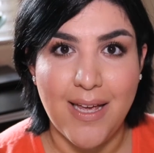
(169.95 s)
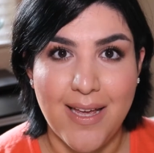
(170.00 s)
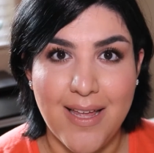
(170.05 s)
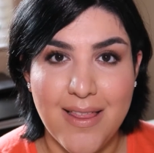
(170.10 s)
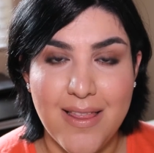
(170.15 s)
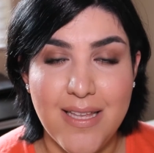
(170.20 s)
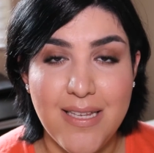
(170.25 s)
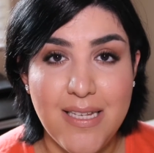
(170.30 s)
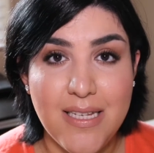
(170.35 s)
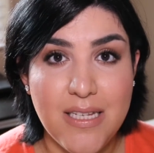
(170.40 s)

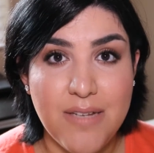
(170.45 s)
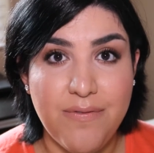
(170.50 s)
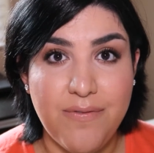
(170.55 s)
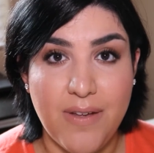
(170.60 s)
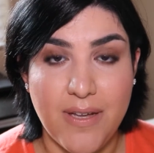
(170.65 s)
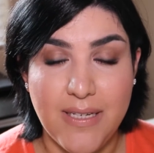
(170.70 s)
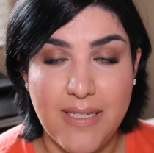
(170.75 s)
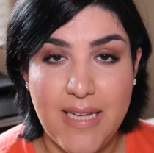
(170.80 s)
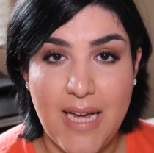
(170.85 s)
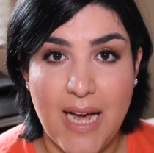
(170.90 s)
And this is a
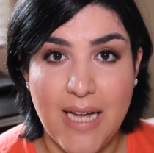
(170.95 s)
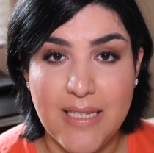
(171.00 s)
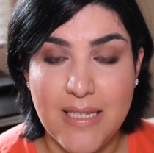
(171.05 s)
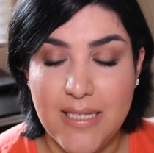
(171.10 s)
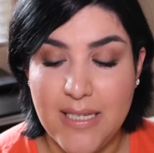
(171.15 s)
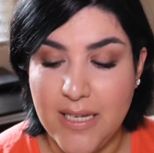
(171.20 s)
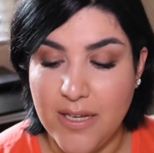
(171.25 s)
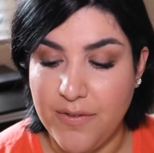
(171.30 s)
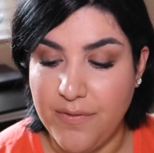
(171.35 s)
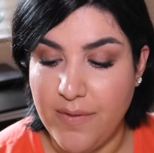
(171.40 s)

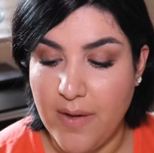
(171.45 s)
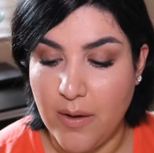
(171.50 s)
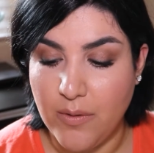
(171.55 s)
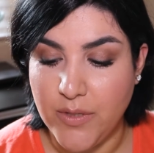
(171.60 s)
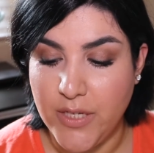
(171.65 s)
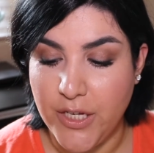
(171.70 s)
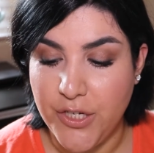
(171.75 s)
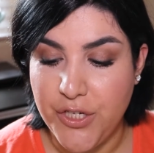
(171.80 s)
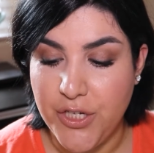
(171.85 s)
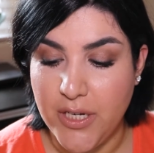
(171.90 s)
fantastic
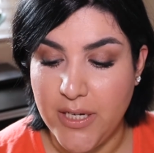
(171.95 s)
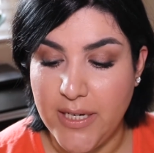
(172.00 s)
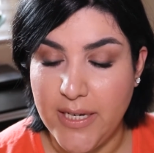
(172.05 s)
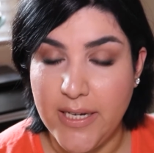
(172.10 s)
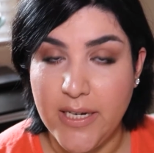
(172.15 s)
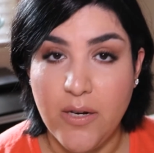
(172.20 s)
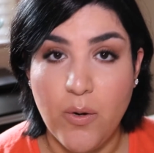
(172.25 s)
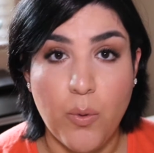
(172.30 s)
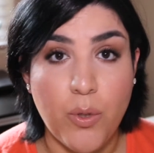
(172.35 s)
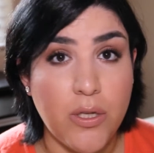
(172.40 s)
foundation
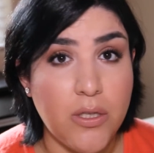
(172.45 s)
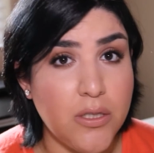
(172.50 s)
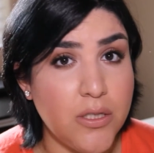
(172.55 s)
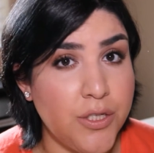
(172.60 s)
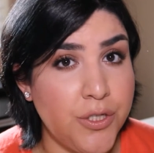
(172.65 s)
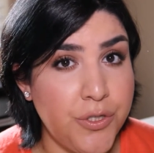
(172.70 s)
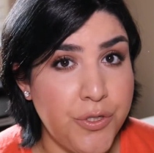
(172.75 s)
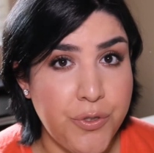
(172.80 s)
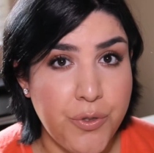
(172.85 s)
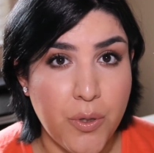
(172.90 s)
in oil
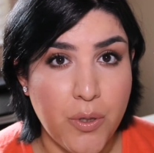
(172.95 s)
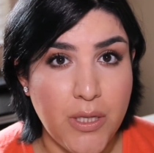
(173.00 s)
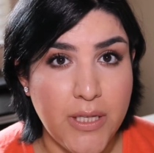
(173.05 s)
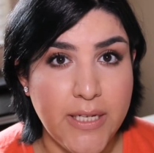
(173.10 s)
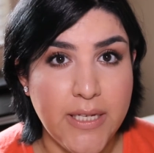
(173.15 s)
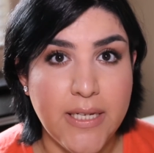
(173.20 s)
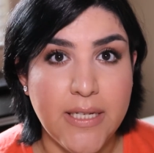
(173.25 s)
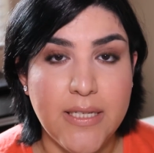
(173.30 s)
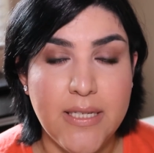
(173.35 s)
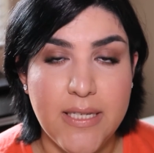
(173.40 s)

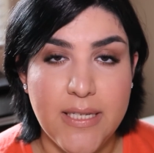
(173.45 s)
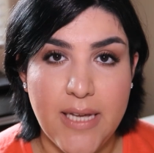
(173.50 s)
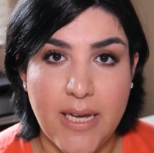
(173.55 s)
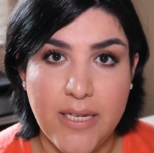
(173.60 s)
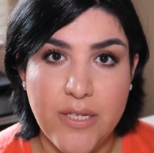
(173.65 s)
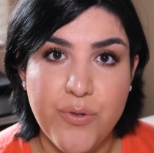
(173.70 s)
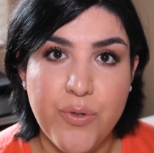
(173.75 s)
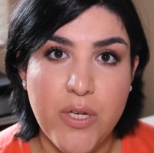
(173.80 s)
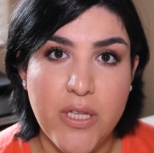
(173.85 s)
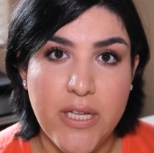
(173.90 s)
controlling. It
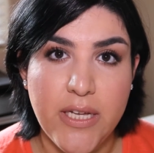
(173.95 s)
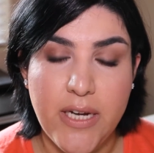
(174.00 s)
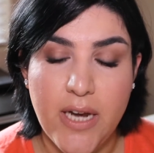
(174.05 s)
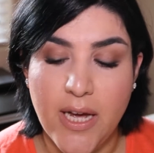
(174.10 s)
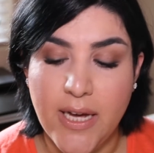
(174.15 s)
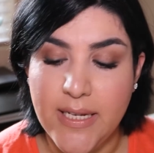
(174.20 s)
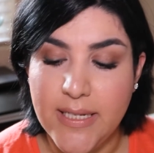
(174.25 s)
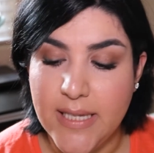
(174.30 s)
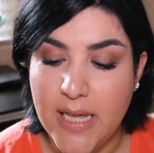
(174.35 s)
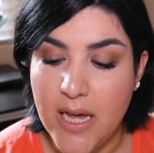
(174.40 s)
stays really
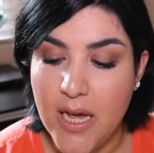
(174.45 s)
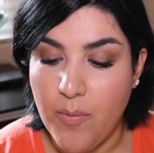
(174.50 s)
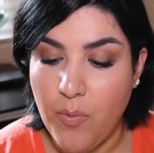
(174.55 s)
nice.